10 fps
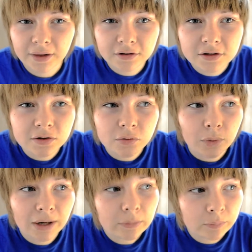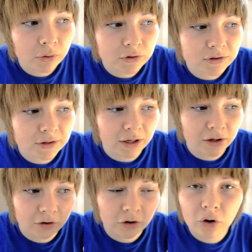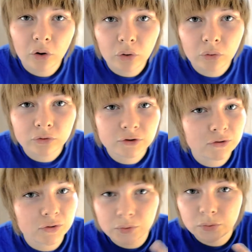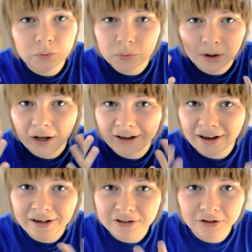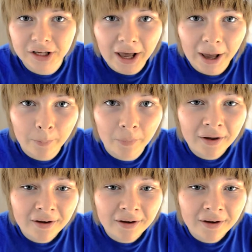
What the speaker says: Just a random person that knows who I actually am.